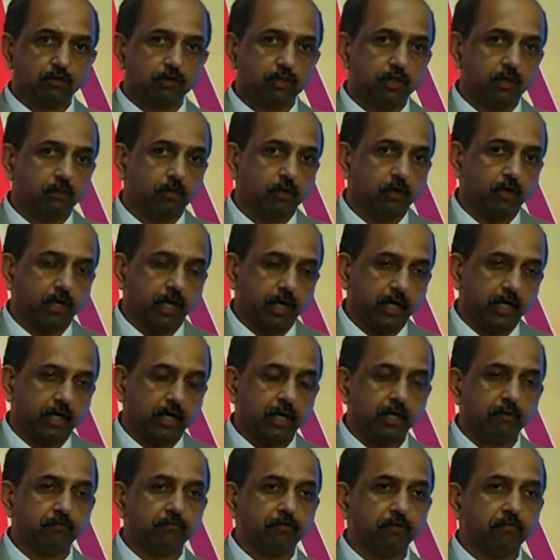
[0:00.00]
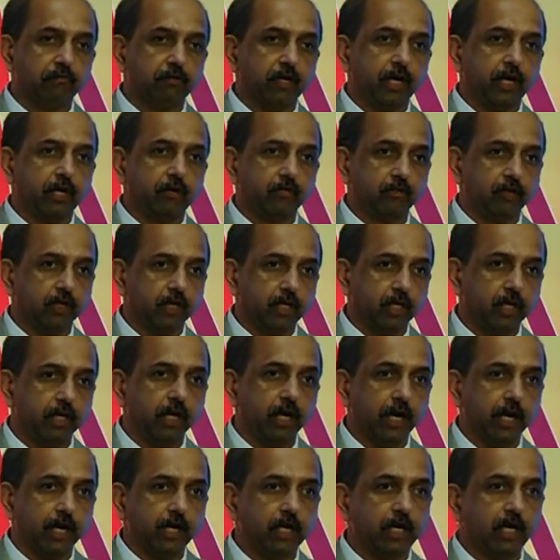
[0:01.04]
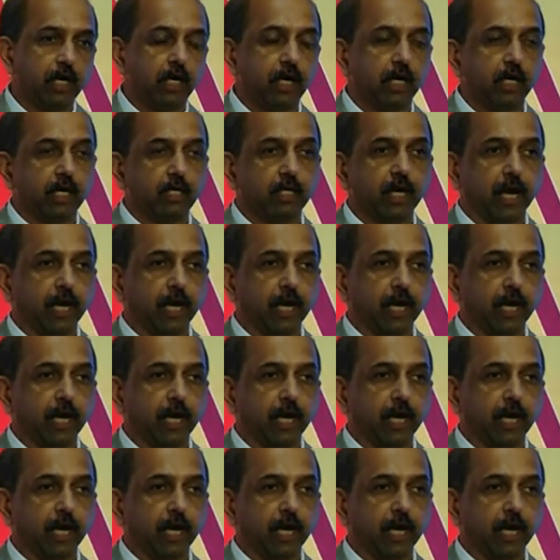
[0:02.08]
use about 150 to 180